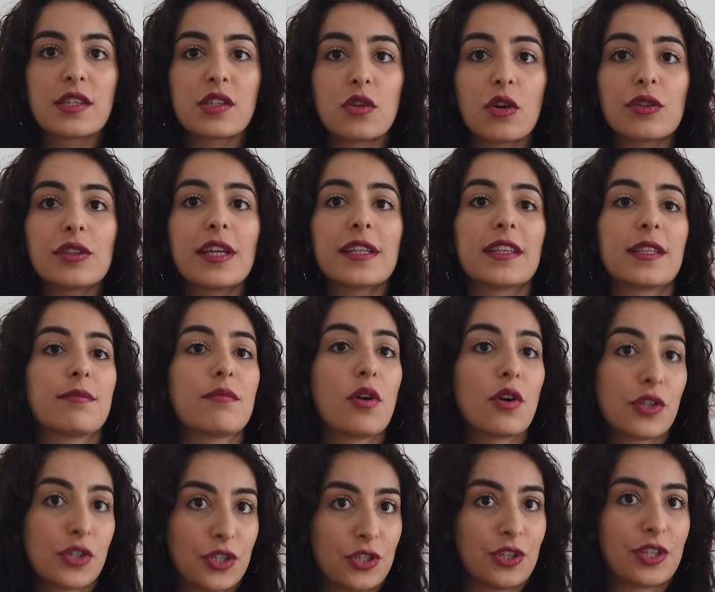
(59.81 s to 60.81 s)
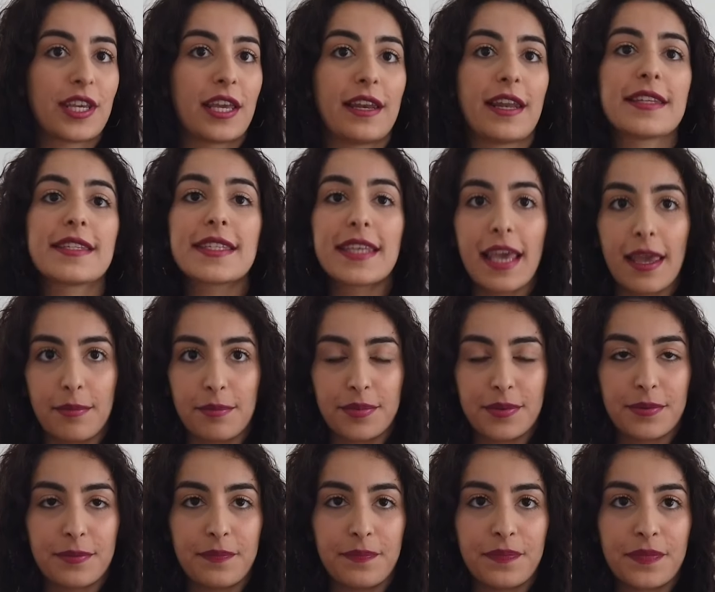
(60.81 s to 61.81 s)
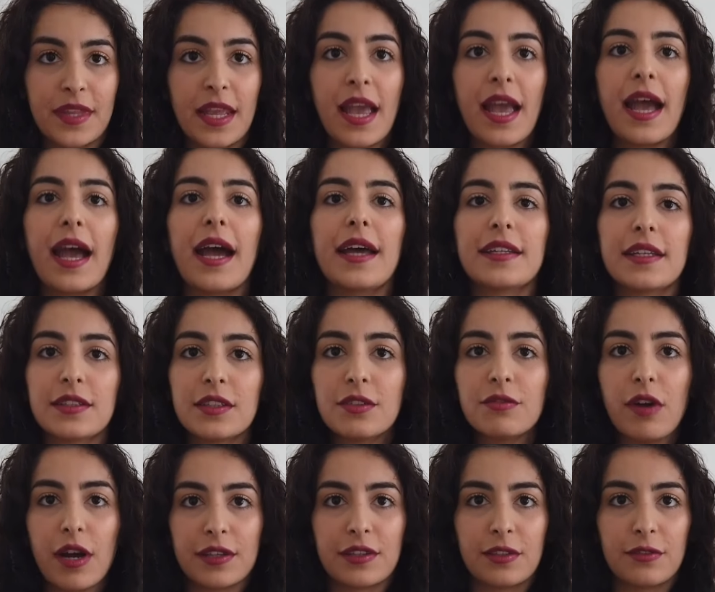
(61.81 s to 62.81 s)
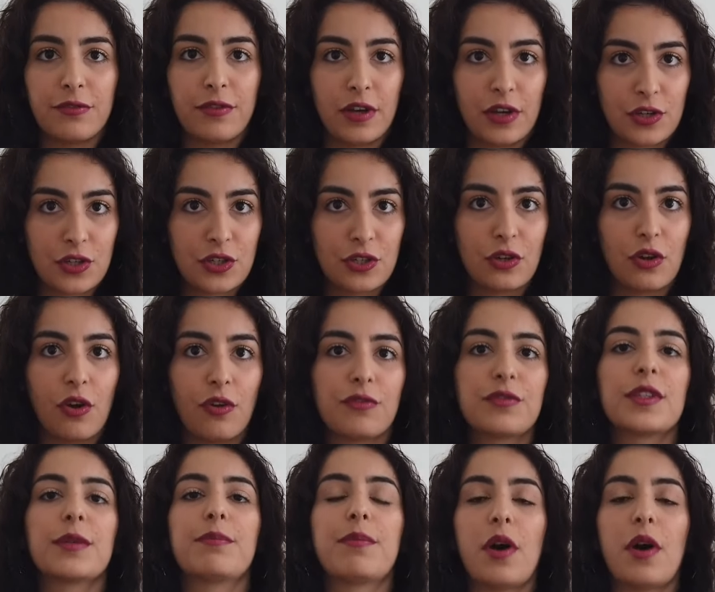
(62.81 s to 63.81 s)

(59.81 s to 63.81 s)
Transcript: so that the moisture can escape. Another vital function of the